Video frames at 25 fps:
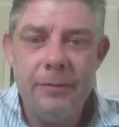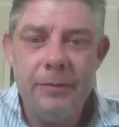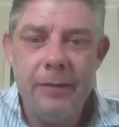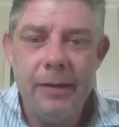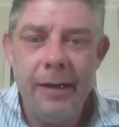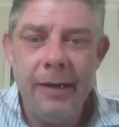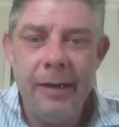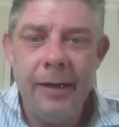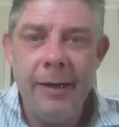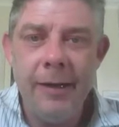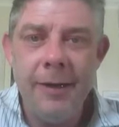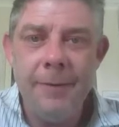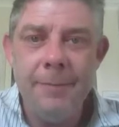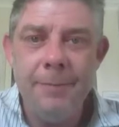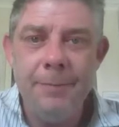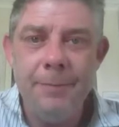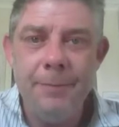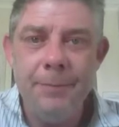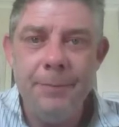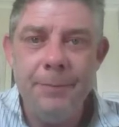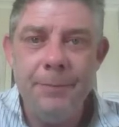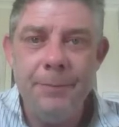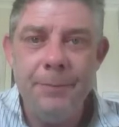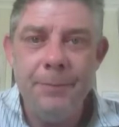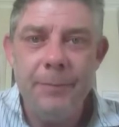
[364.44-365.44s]
Yeah.
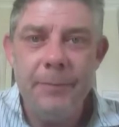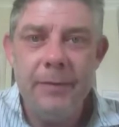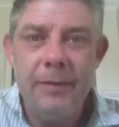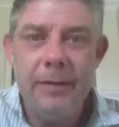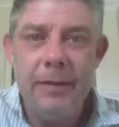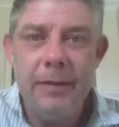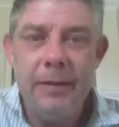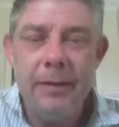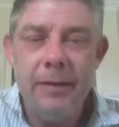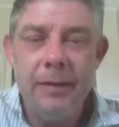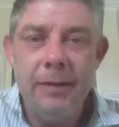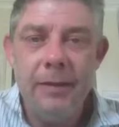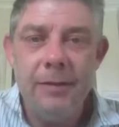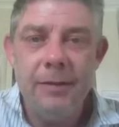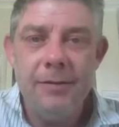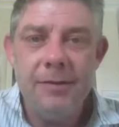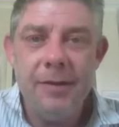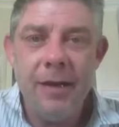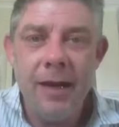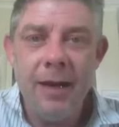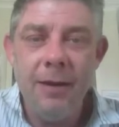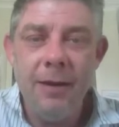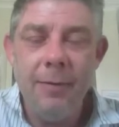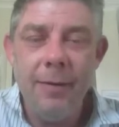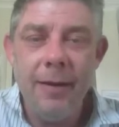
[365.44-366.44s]
So
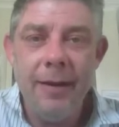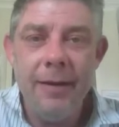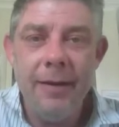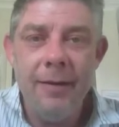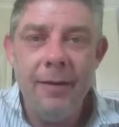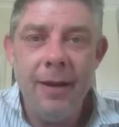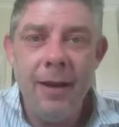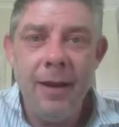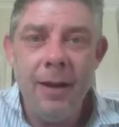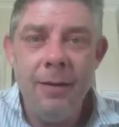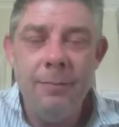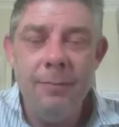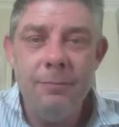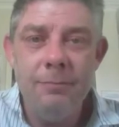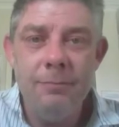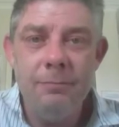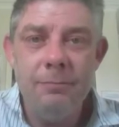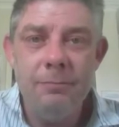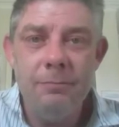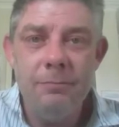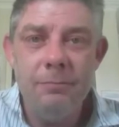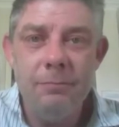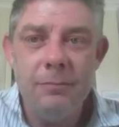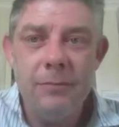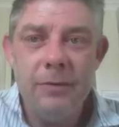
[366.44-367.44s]
anyway,
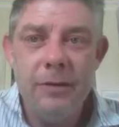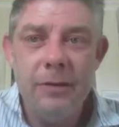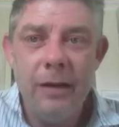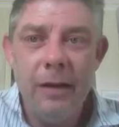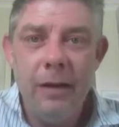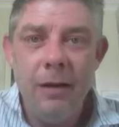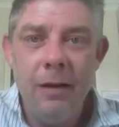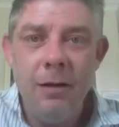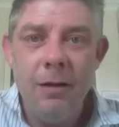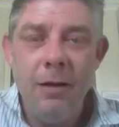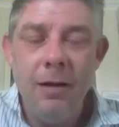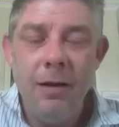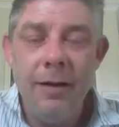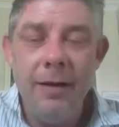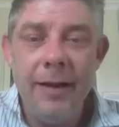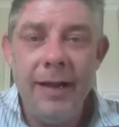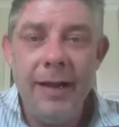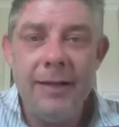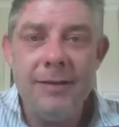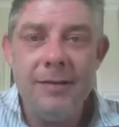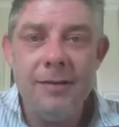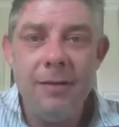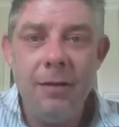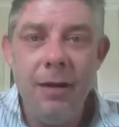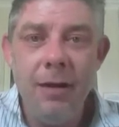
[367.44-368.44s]
I
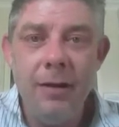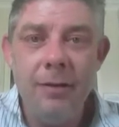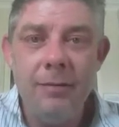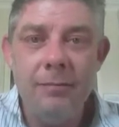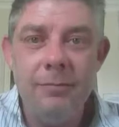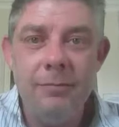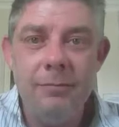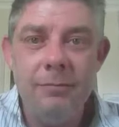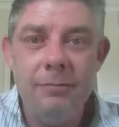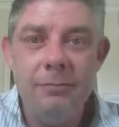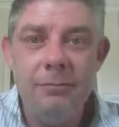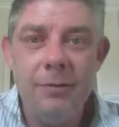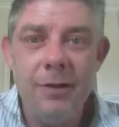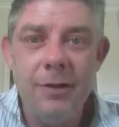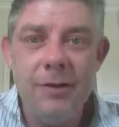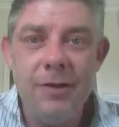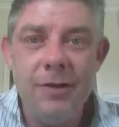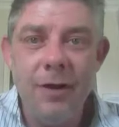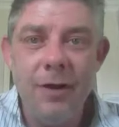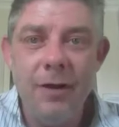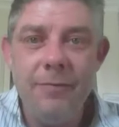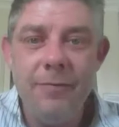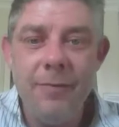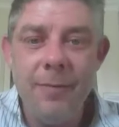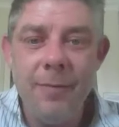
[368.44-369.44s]
guess, like,
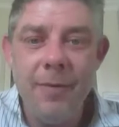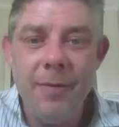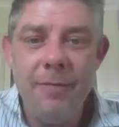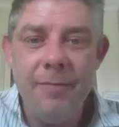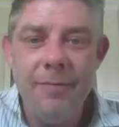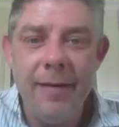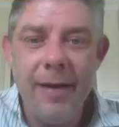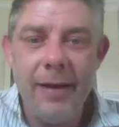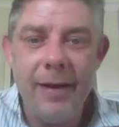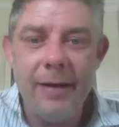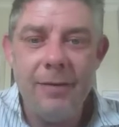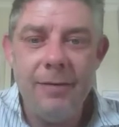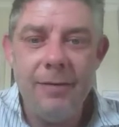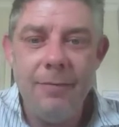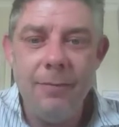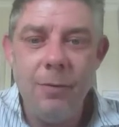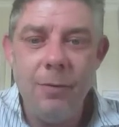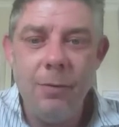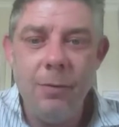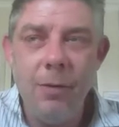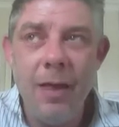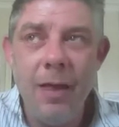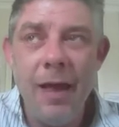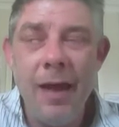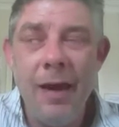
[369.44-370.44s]
aside from the fact of
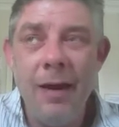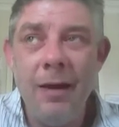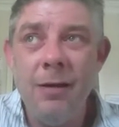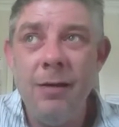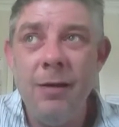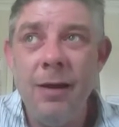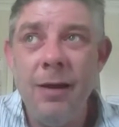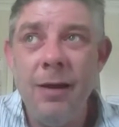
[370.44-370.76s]
all that,